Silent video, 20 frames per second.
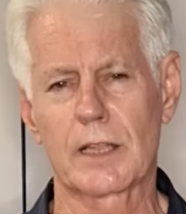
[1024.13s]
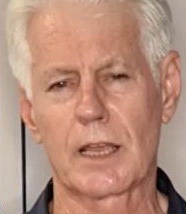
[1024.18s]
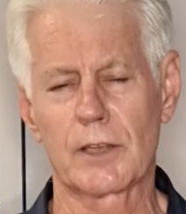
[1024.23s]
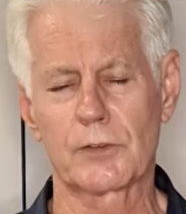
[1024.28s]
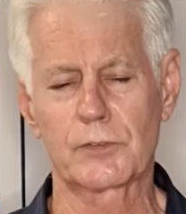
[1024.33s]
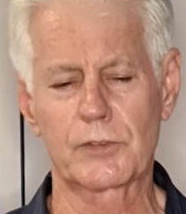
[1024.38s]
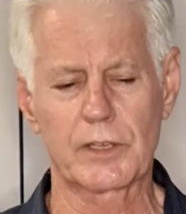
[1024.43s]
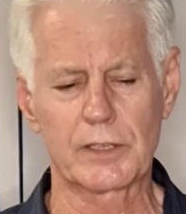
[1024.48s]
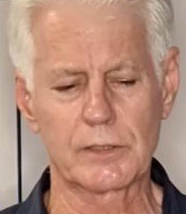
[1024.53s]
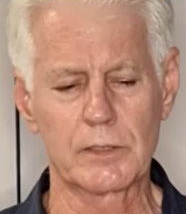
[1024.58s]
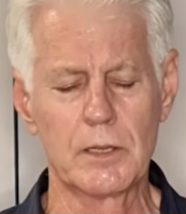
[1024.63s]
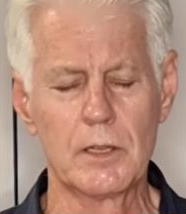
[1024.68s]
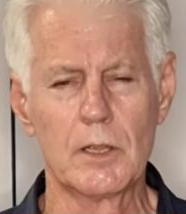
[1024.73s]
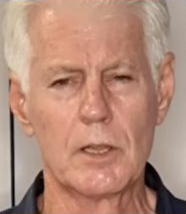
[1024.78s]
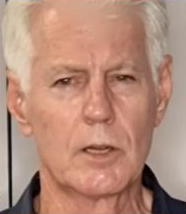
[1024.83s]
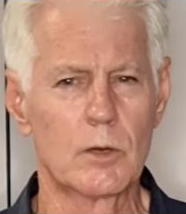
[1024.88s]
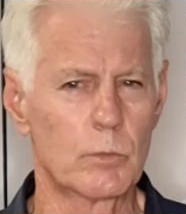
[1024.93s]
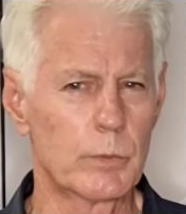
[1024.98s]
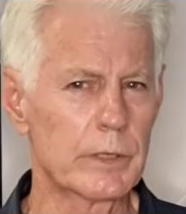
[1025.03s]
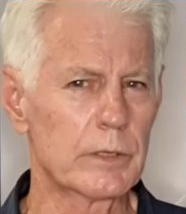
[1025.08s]
us and
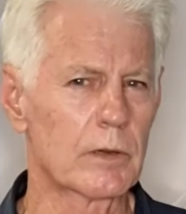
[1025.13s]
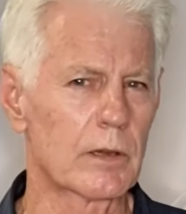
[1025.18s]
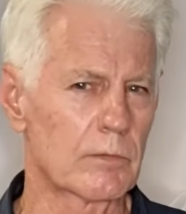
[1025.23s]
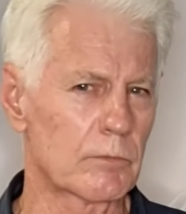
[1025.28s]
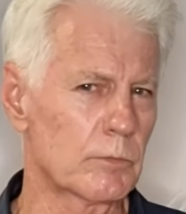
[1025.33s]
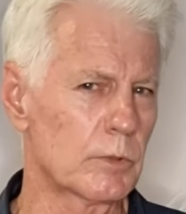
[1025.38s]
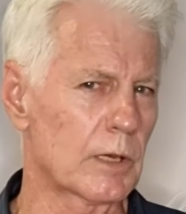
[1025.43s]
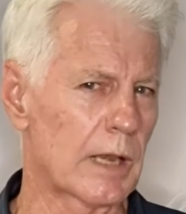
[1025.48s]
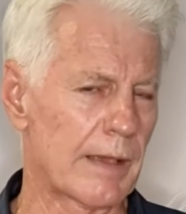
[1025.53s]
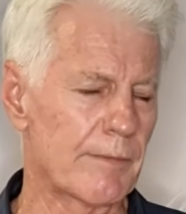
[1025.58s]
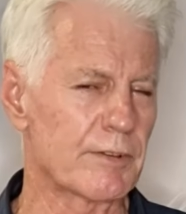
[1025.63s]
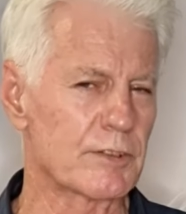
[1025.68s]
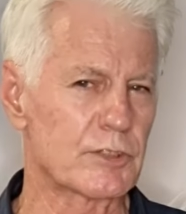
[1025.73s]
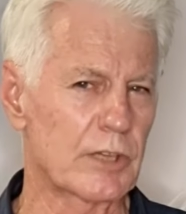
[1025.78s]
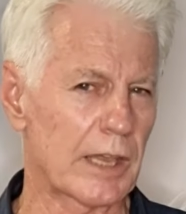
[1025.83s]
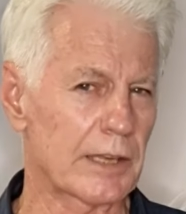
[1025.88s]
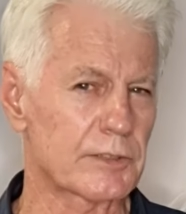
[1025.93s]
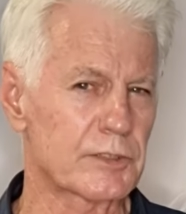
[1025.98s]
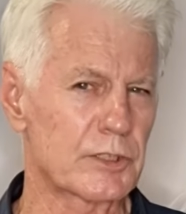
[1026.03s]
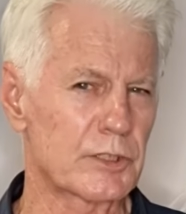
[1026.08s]
we'll have a
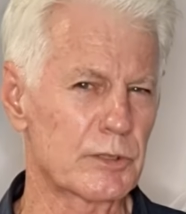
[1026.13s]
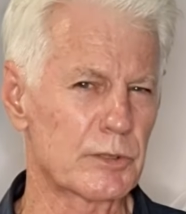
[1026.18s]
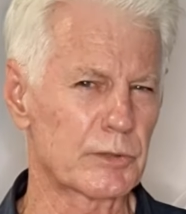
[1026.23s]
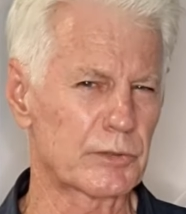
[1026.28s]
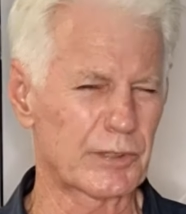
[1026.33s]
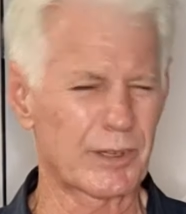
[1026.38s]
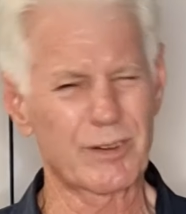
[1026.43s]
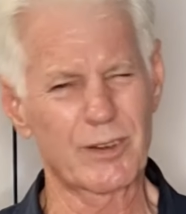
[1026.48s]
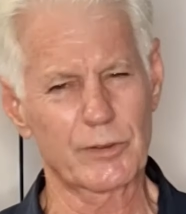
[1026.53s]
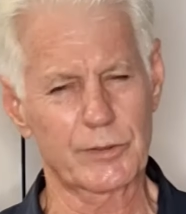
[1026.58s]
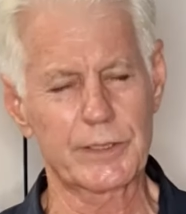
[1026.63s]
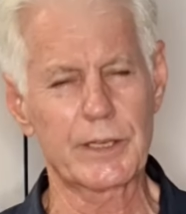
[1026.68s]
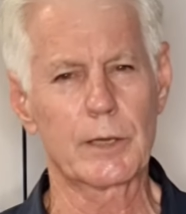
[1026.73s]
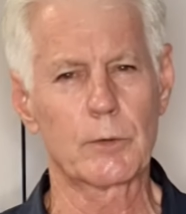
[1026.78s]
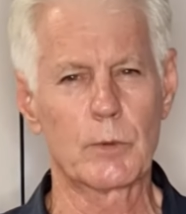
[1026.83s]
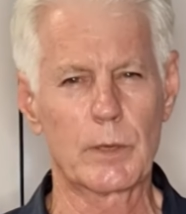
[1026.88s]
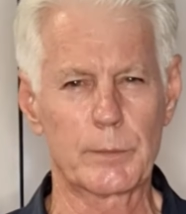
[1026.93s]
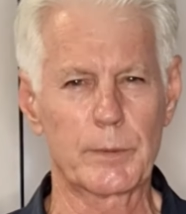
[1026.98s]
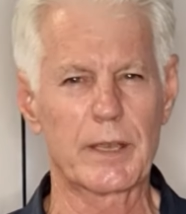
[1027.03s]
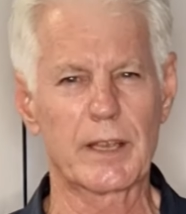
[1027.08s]
chat to you and say, look, yeah,
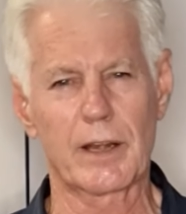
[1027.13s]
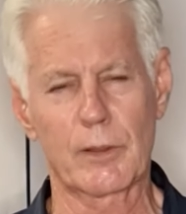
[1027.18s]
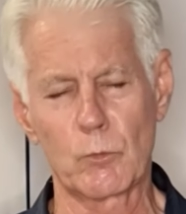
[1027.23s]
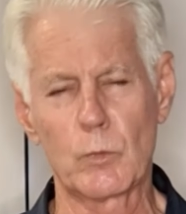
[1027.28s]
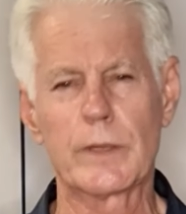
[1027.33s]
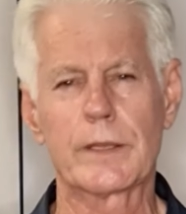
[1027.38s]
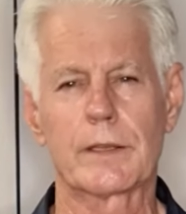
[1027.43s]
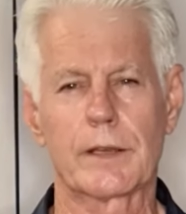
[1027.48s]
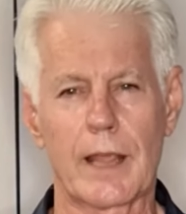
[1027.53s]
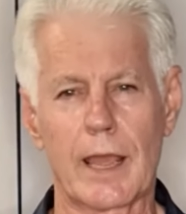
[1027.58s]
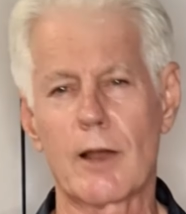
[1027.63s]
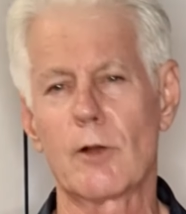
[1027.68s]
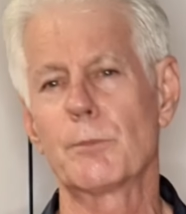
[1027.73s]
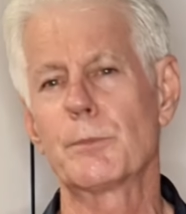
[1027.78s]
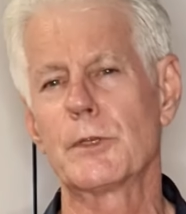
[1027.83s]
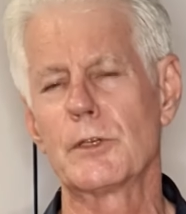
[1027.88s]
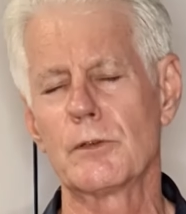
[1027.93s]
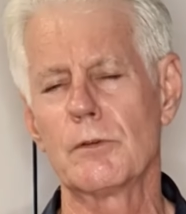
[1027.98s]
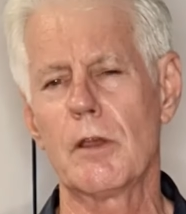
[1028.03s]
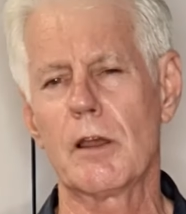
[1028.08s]
we can help
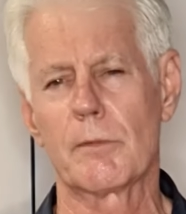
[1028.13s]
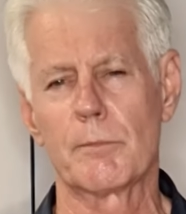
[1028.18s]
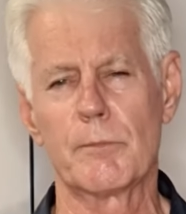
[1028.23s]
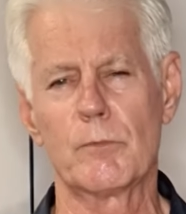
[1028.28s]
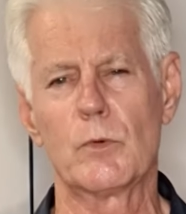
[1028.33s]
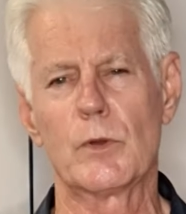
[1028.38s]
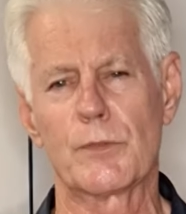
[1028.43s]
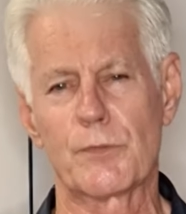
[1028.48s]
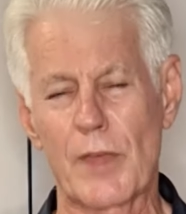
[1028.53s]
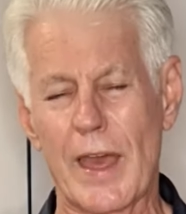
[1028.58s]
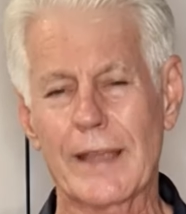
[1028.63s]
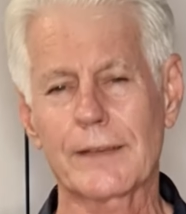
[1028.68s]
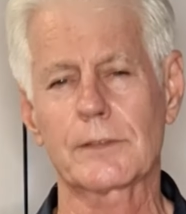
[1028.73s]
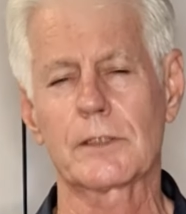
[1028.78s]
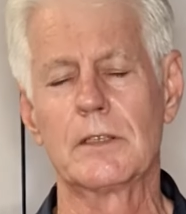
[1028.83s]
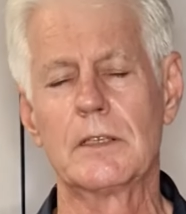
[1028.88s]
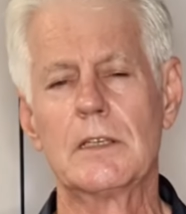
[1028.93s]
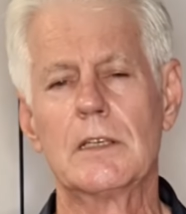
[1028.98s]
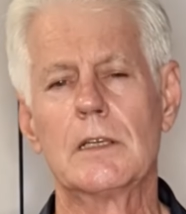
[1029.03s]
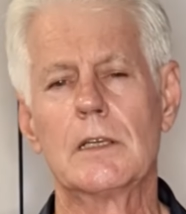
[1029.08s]
you with that,
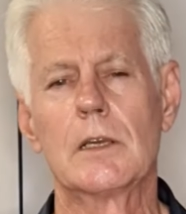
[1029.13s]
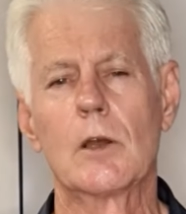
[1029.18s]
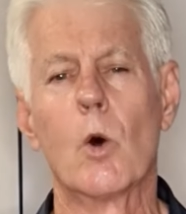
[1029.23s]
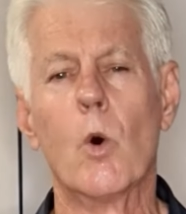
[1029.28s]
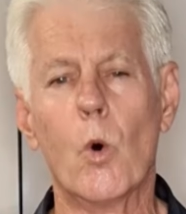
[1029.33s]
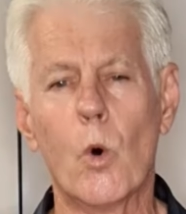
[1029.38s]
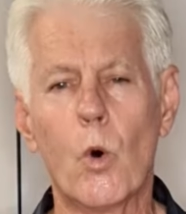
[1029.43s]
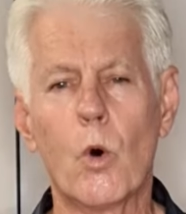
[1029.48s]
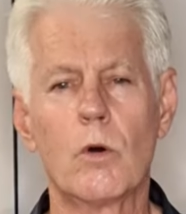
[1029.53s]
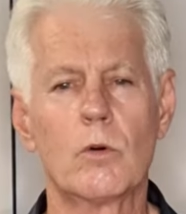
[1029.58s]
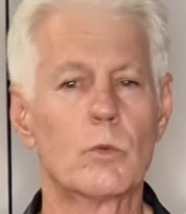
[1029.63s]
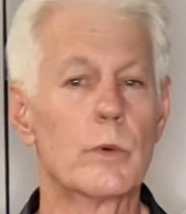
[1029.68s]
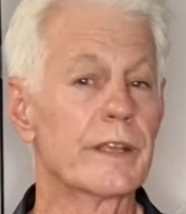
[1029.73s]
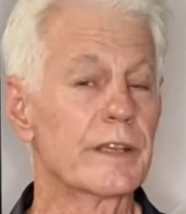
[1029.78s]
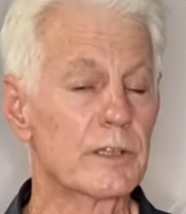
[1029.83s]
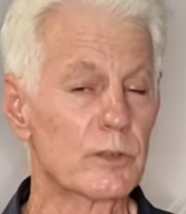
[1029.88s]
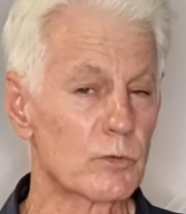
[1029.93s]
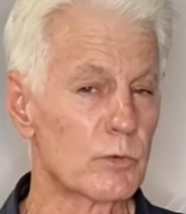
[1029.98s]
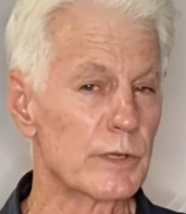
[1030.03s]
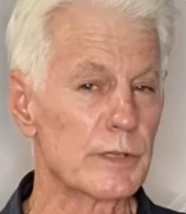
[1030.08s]
or we
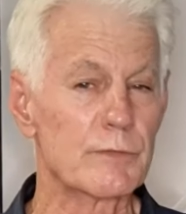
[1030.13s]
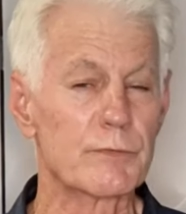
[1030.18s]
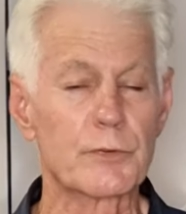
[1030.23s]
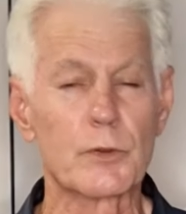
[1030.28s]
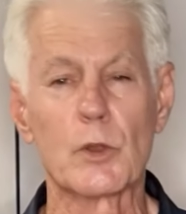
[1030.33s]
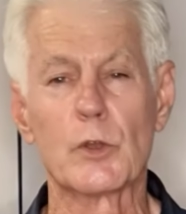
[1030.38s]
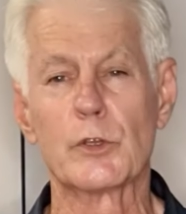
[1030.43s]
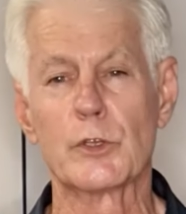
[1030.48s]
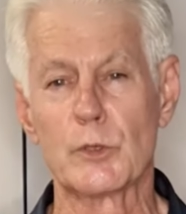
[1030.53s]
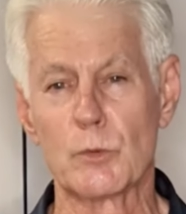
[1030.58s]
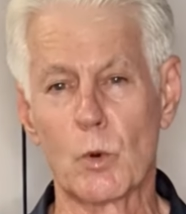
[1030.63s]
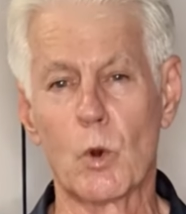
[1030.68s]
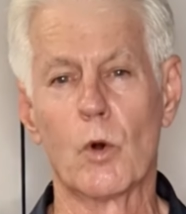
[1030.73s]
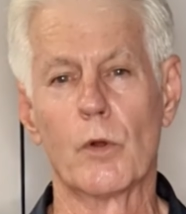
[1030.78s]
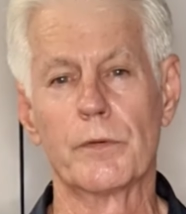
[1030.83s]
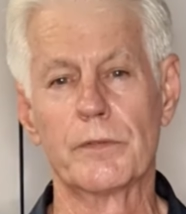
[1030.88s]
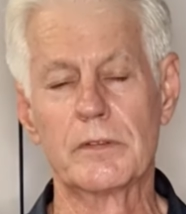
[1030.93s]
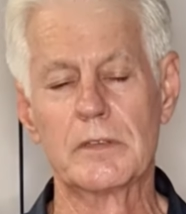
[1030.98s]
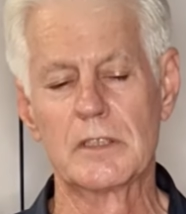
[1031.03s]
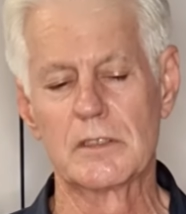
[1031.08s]
can refer you
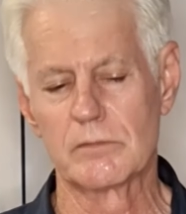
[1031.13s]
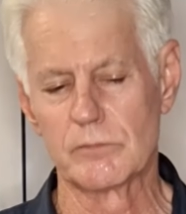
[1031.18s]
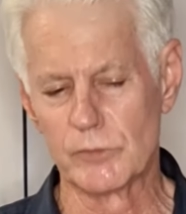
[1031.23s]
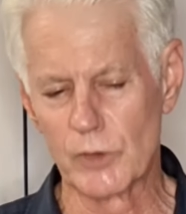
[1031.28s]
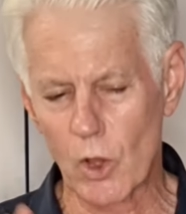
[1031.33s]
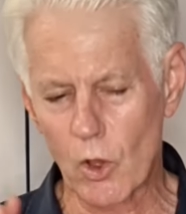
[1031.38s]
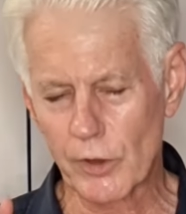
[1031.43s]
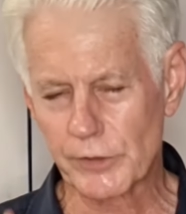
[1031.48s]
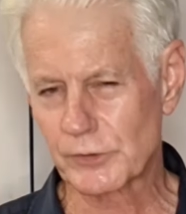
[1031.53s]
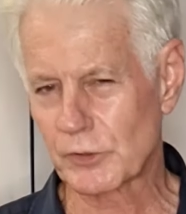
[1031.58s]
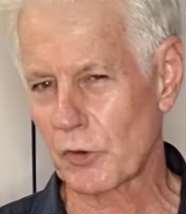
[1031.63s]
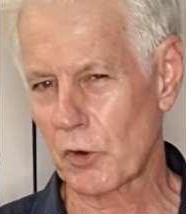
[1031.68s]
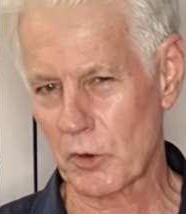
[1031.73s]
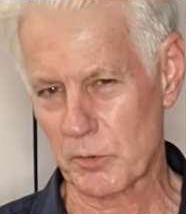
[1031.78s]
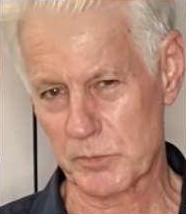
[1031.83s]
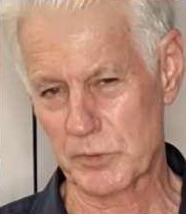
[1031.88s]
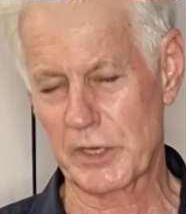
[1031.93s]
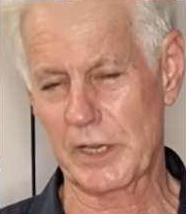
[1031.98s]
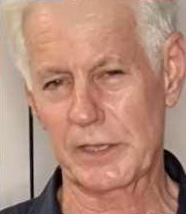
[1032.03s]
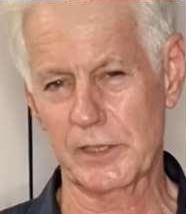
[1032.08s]
on. 9
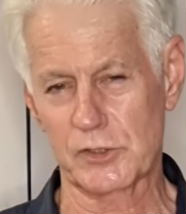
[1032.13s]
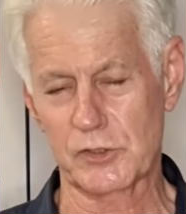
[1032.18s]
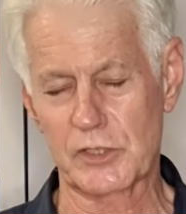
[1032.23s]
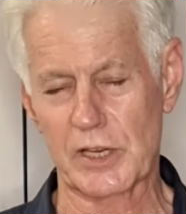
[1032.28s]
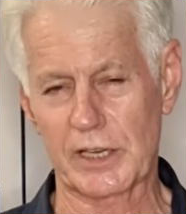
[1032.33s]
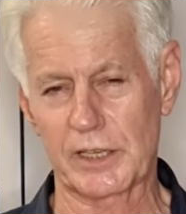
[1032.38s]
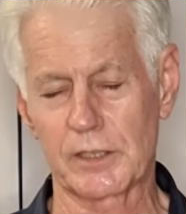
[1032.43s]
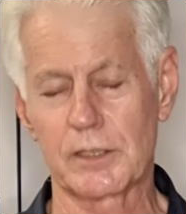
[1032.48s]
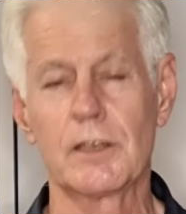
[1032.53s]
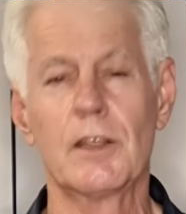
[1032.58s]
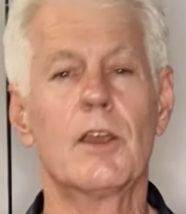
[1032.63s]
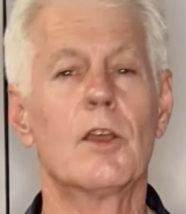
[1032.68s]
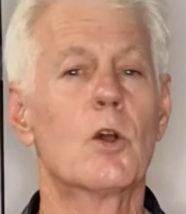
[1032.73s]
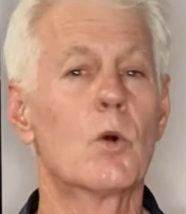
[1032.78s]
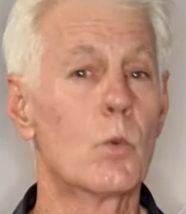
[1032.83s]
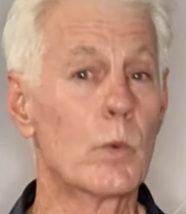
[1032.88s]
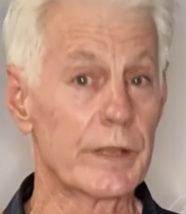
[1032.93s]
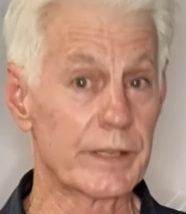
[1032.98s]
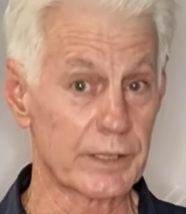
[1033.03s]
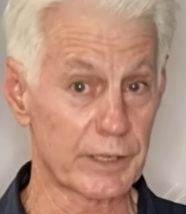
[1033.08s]
times out of 10
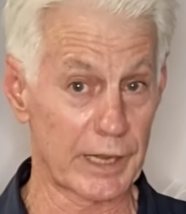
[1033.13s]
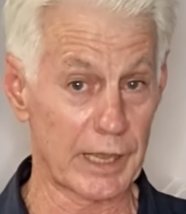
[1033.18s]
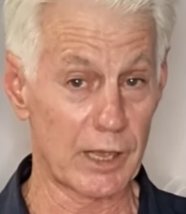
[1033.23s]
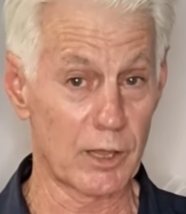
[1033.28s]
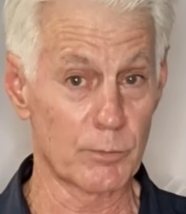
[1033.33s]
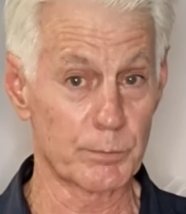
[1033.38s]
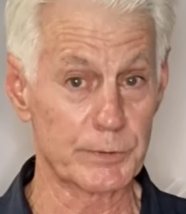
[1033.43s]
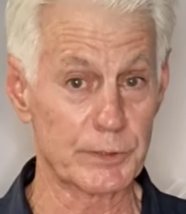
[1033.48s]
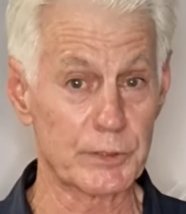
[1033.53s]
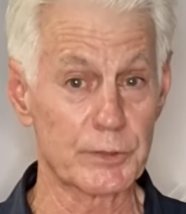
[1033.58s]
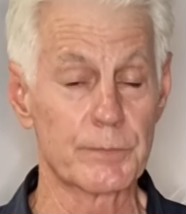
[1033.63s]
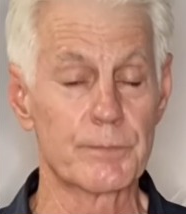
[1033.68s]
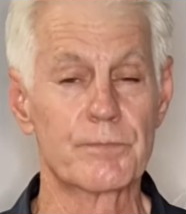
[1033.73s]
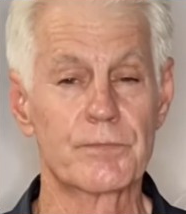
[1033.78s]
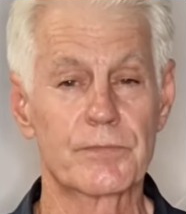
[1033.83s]
we can help you.